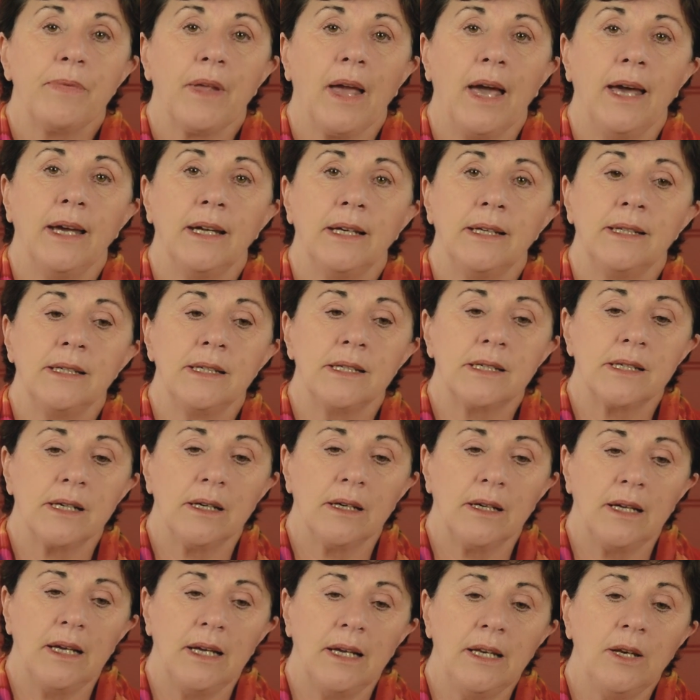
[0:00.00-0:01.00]
And
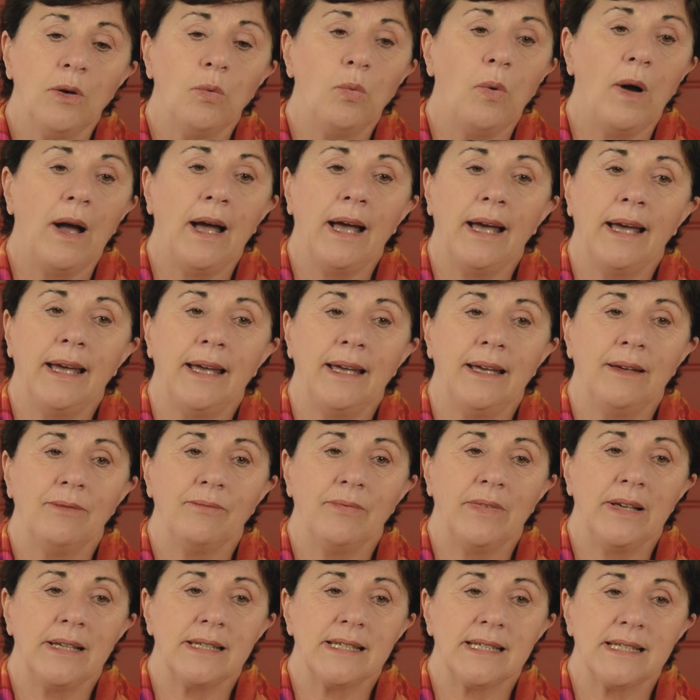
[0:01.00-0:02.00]
in a way,
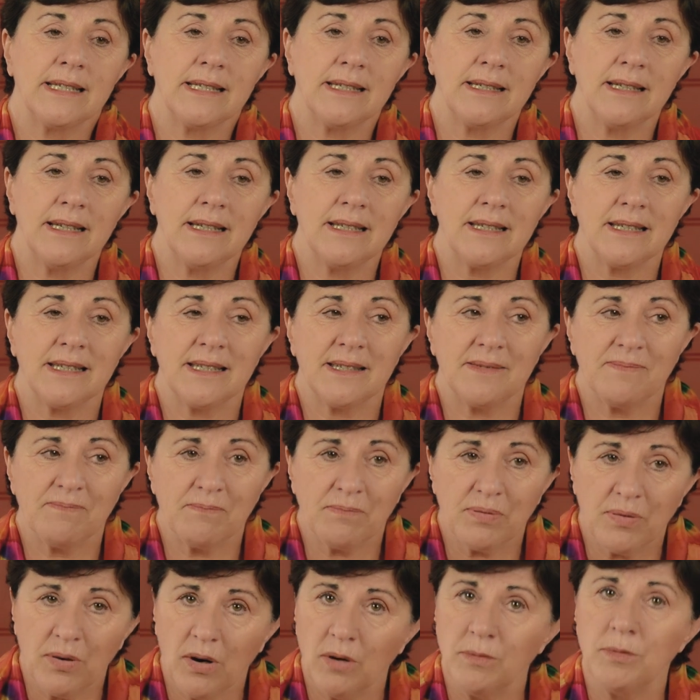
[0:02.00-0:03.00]
it's
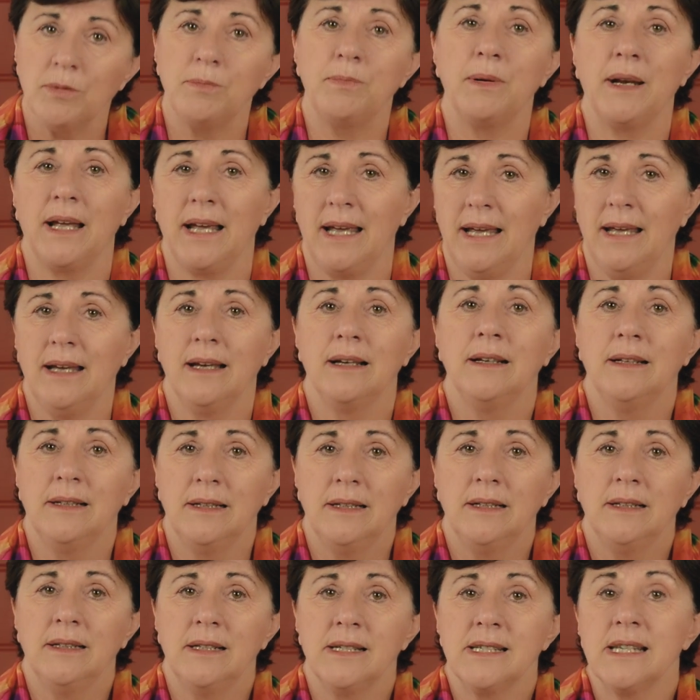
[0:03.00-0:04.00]
probably
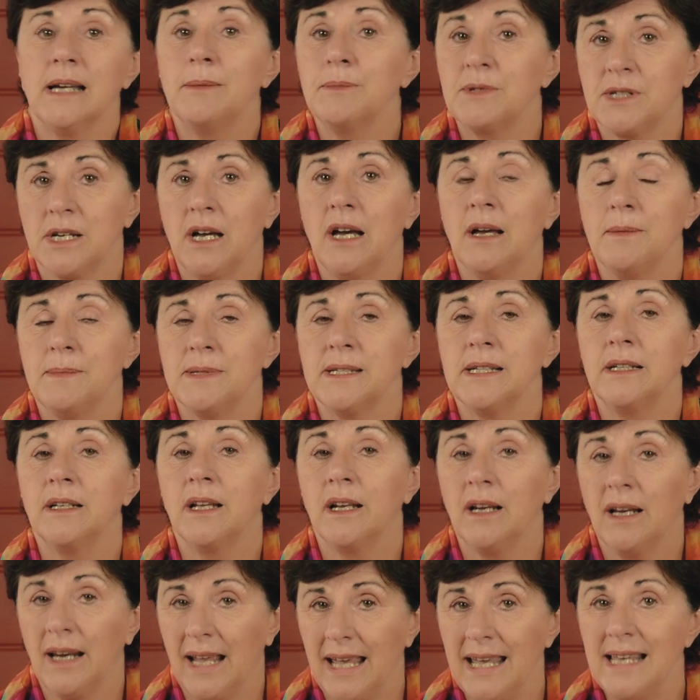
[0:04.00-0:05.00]
sometimes a
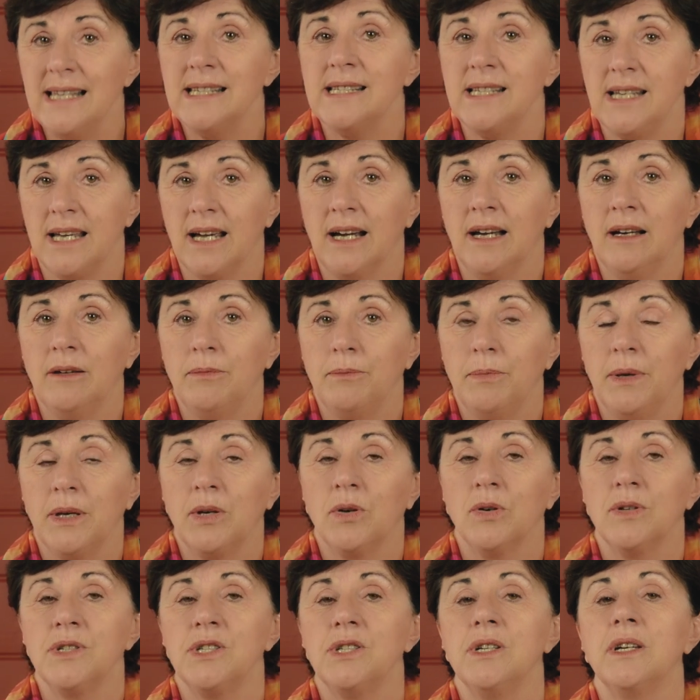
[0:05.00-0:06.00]
little easier
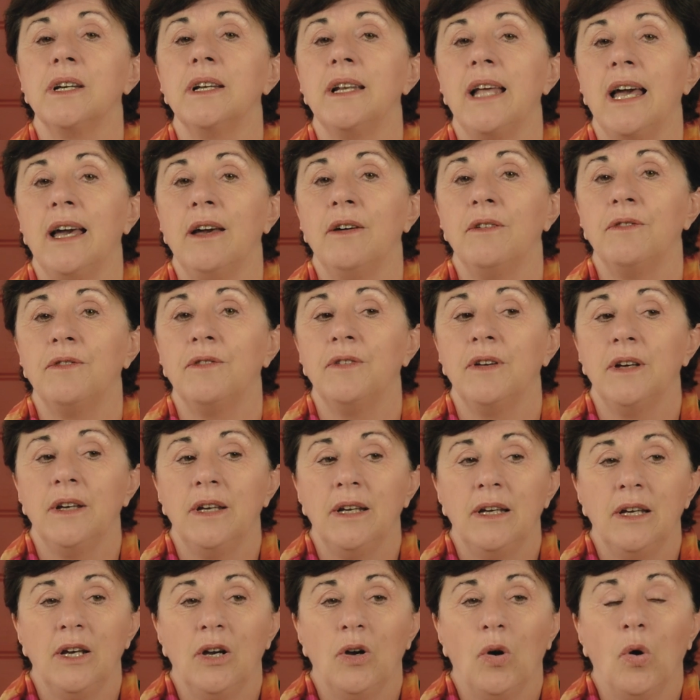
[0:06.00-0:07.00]
because you can have
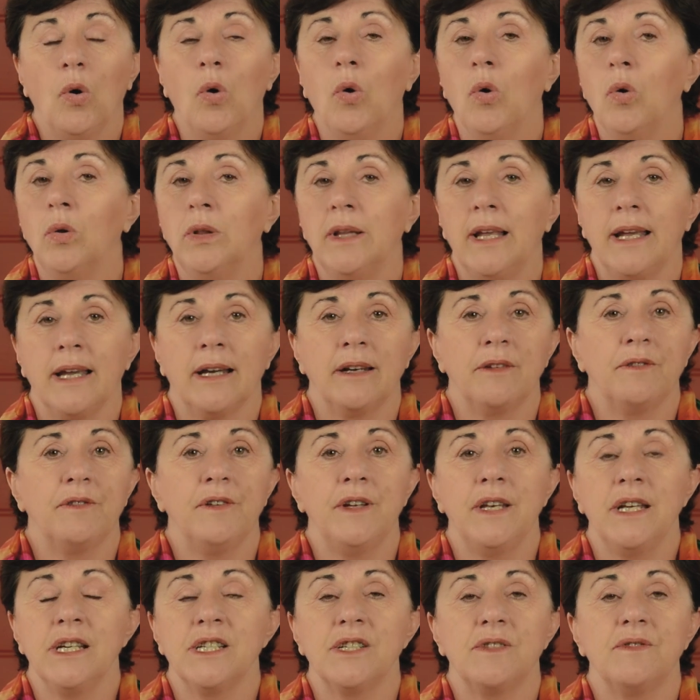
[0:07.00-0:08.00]
all the
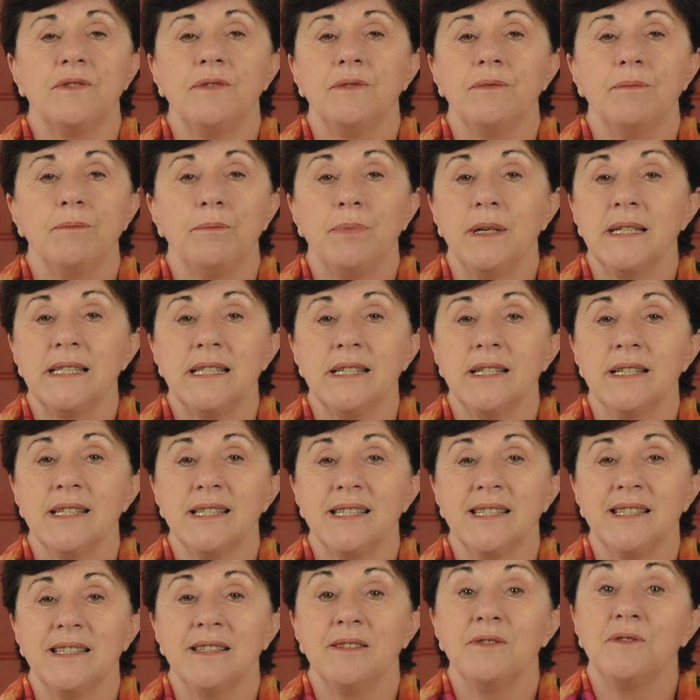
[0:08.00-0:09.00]
unfinished
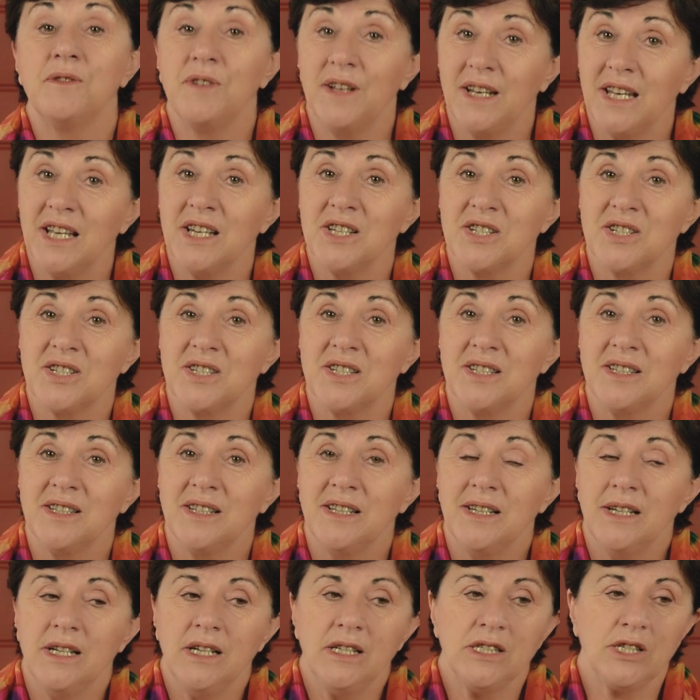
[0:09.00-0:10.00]
business finished.
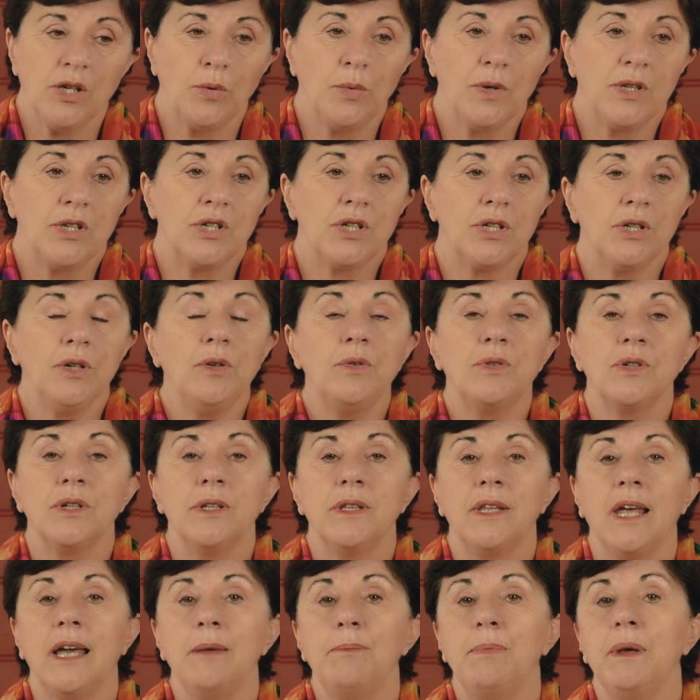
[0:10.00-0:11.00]
So with
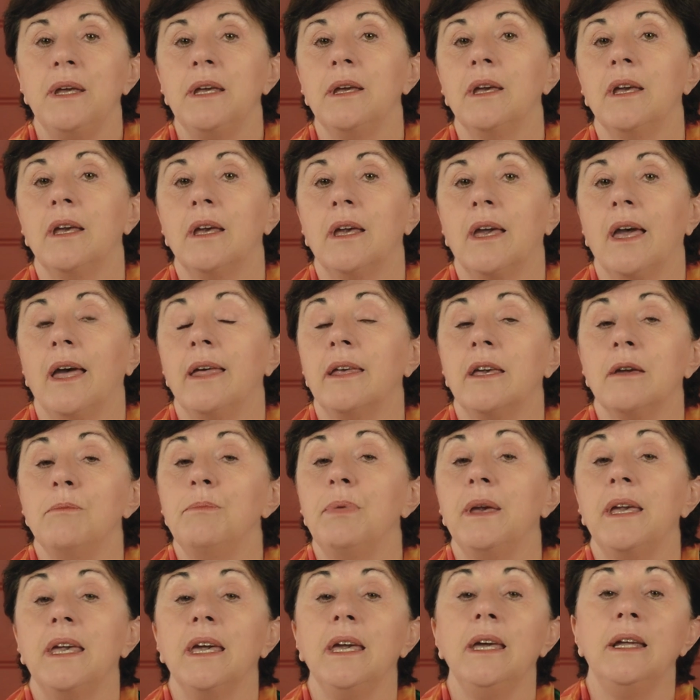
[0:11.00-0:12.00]
children, they can
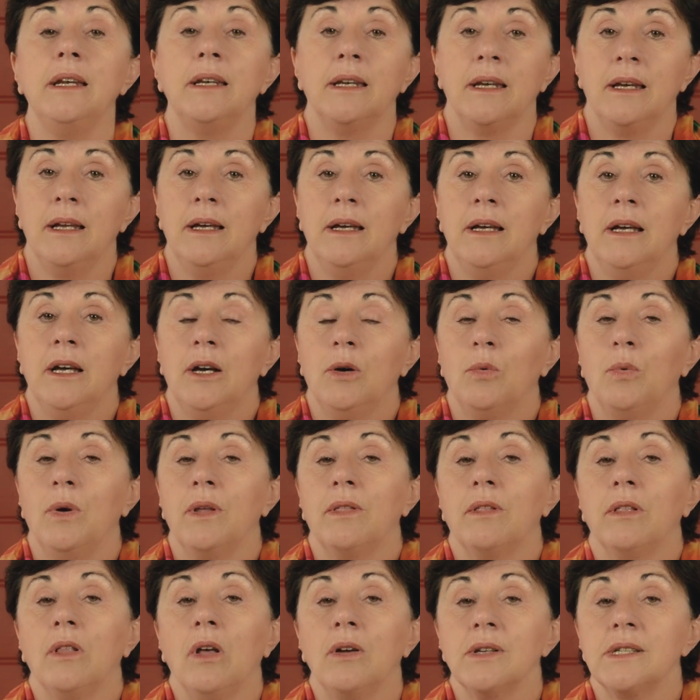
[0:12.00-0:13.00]
begin
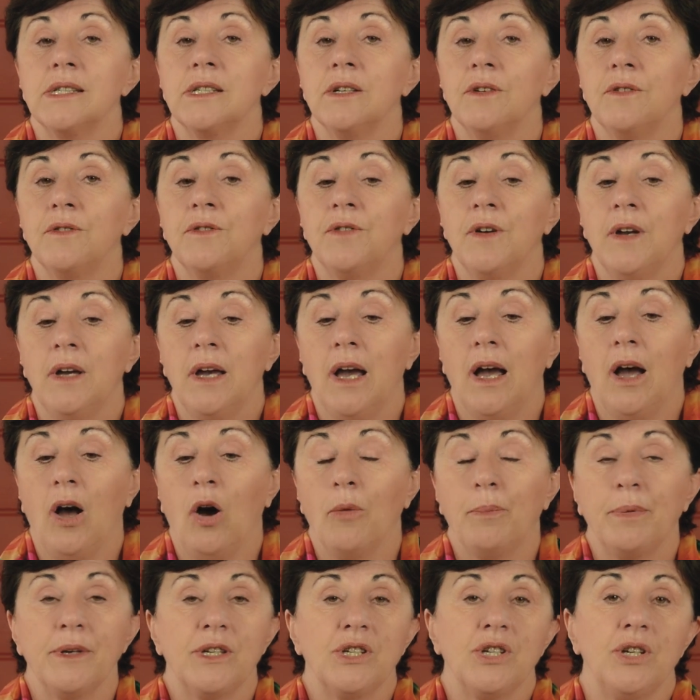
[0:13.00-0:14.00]
with lots of
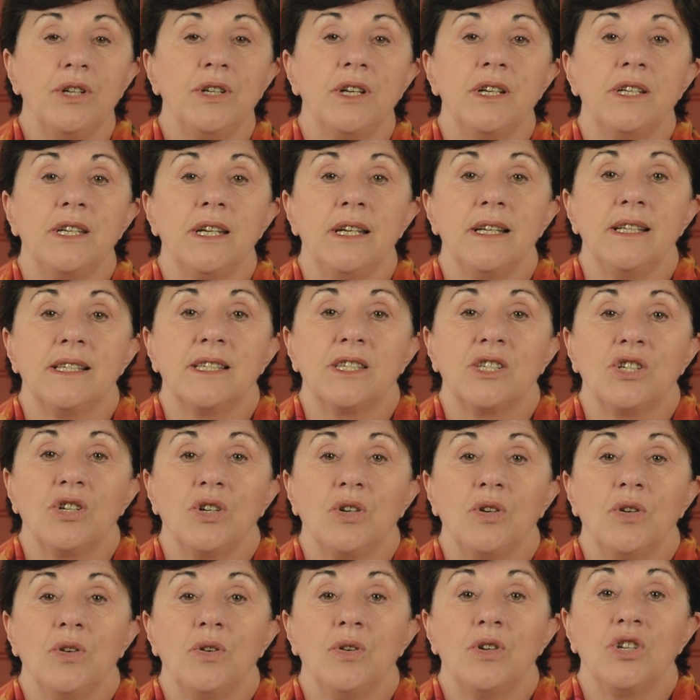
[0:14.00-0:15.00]
opportunities
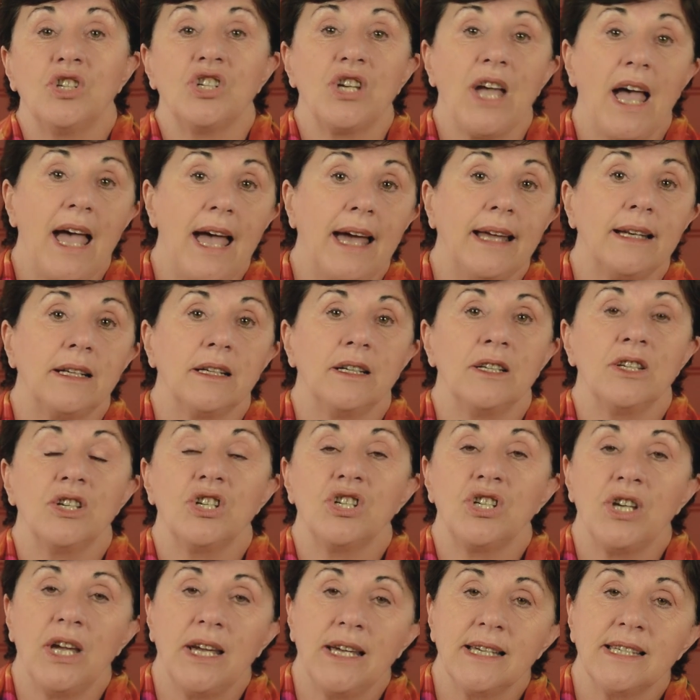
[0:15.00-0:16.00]
to chat and
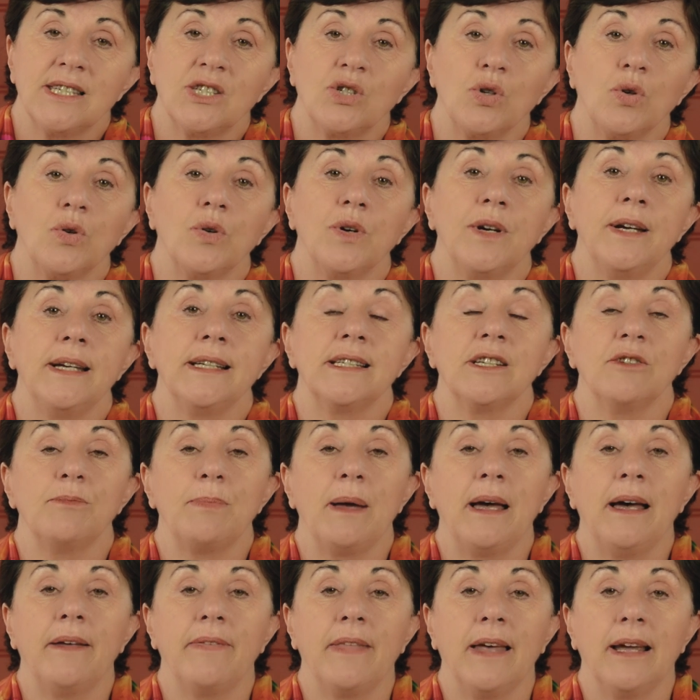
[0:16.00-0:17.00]
share stories
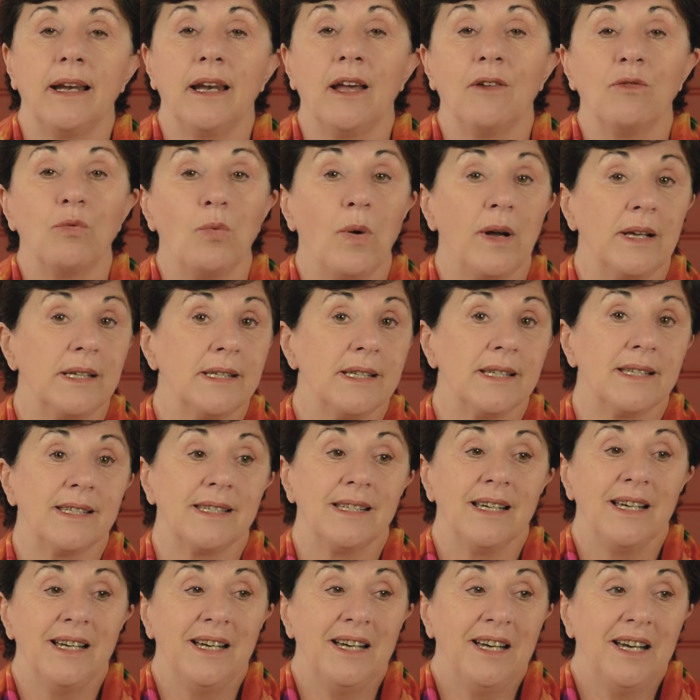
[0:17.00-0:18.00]
about that loved one's